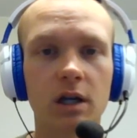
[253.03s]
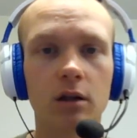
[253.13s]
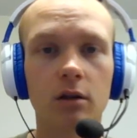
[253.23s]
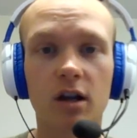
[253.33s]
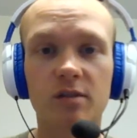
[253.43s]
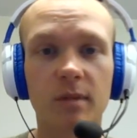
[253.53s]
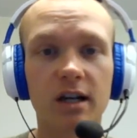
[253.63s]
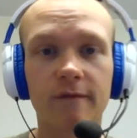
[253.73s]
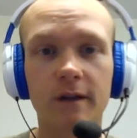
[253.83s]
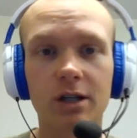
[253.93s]
Lost Mine
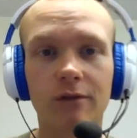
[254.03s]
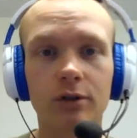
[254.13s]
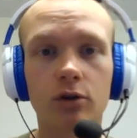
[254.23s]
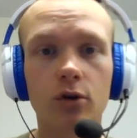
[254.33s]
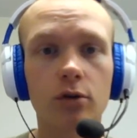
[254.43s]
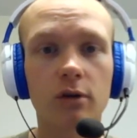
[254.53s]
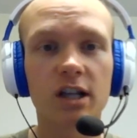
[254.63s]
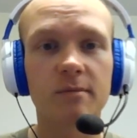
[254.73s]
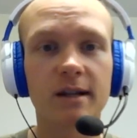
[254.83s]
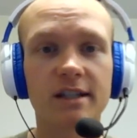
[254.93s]
of Phandelver, you don't know the
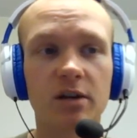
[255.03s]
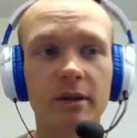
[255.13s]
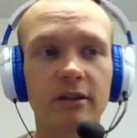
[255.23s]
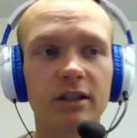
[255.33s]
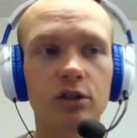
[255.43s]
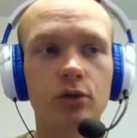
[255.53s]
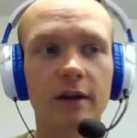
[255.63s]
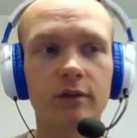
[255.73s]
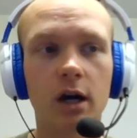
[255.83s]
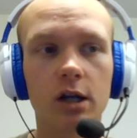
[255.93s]
Lost Mine's there immediately. You
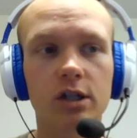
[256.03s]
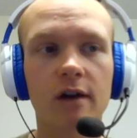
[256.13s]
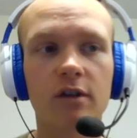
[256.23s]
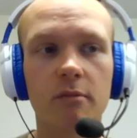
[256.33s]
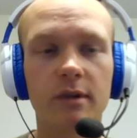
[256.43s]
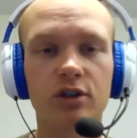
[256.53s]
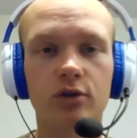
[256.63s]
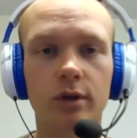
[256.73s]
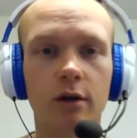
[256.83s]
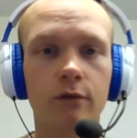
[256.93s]
have to uncover the
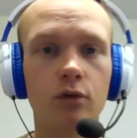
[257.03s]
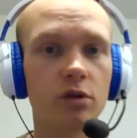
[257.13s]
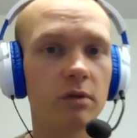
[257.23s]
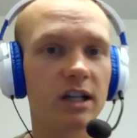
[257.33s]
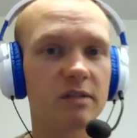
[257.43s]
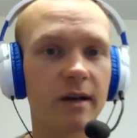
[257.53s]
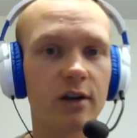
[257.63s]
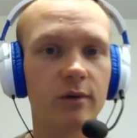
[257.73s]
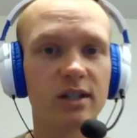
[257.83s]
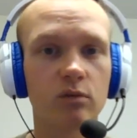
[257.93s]
mystery of who the Black
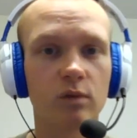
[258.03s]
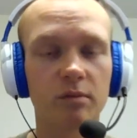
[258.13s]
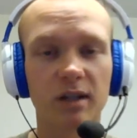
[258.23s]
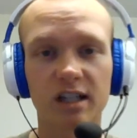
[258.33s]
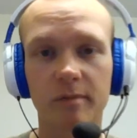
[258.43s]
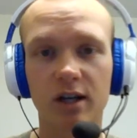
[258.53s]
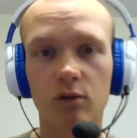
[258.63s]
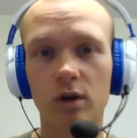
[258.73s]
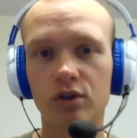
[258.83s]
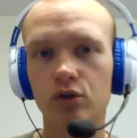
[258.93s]
Spider is and what the Black Spider
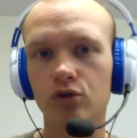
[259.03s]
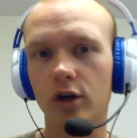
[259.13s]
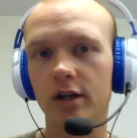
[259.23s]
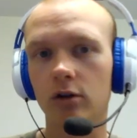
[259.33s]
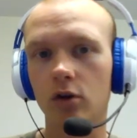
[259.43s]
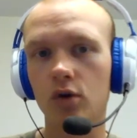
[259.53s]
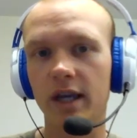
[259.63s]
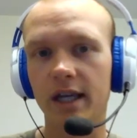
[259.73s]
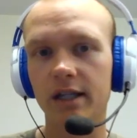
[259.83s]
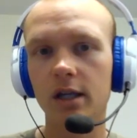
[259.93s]
wants, and you're trying to
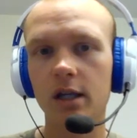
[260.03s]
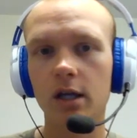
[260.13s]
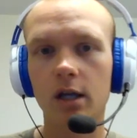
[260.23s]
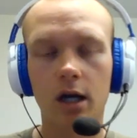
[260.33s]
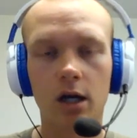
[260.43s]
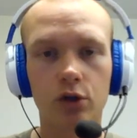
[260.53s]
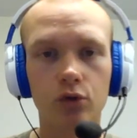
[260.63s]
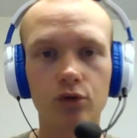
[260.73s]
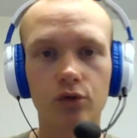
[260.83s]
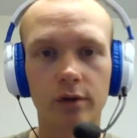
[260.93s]
locate
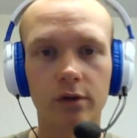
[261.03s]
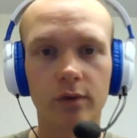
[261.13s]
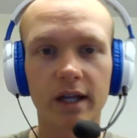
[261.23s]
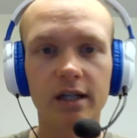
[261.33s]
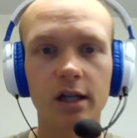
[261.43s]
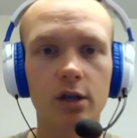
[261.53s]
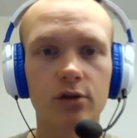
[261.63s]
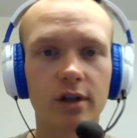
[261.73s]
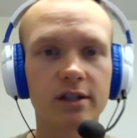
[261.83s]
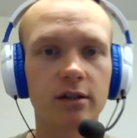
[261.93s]
Gundren, right?
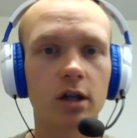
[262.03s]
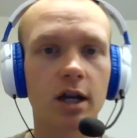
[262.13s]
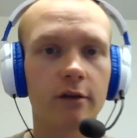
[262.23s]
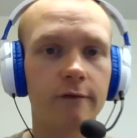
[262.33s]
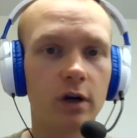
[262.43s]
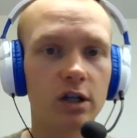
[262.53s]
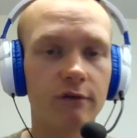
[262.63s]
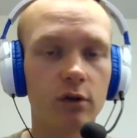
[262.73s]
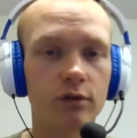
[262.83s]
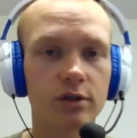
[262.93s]
So that's a lot of the fun of
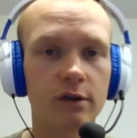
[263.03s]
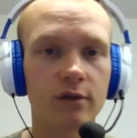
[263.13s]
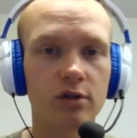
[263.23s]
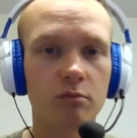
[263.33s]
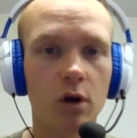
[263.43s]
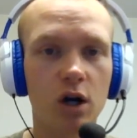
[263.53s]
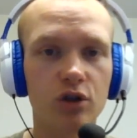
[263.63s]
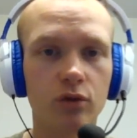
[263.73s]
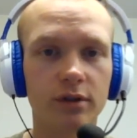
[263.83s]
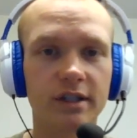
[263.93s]
those
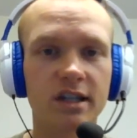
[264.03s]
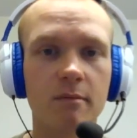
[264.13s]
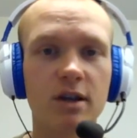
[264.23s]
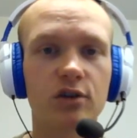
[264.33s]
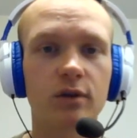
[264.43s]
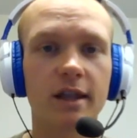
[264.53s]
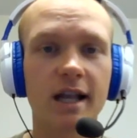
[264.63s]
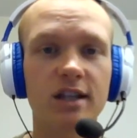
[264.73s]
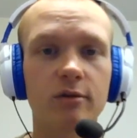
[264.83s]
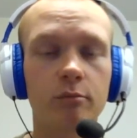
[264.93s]
modules, is the mystery, and
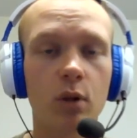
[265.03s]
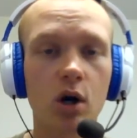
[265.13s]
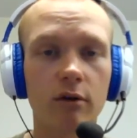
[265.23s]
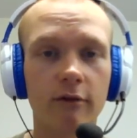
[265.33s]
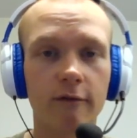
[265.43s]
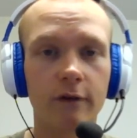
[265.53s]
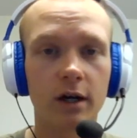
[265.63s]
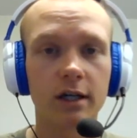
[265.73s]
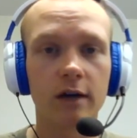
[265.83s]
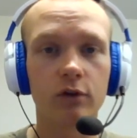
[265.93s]
that's part of the
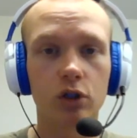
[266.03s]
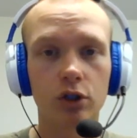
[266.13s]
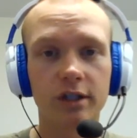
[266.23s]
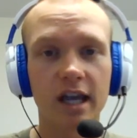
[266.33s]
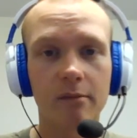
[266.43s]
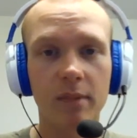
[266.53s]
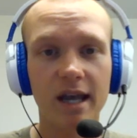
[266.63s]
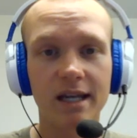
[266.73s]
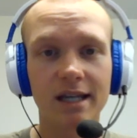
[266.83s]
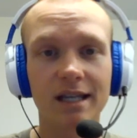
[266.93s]
fun of a good
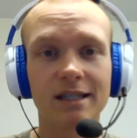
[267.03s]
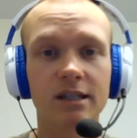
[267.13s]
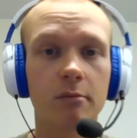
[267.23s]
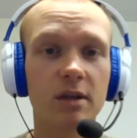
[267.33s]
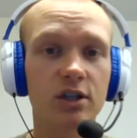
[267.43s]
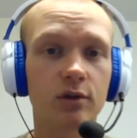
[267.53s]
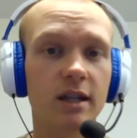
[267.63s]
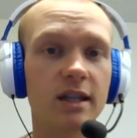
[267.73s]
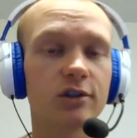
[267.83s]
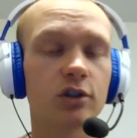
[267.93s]
campaign, is the mystery.
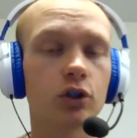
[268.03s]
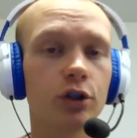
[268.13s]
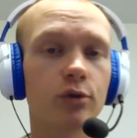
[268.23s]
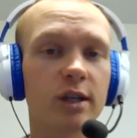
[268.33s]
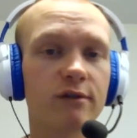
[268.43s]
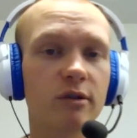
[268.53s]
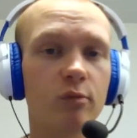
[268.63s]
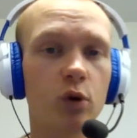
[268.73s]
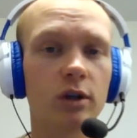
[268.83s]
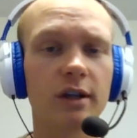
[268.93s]
And these are good threads for them to
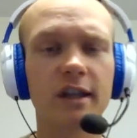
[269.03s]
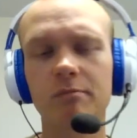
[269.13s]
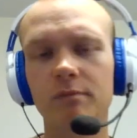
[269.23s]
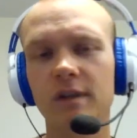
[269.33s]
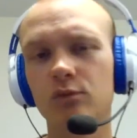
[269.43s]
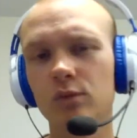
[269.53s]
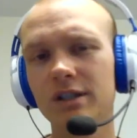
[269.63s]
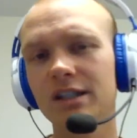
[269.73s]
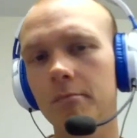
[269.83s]
pull on, and that's really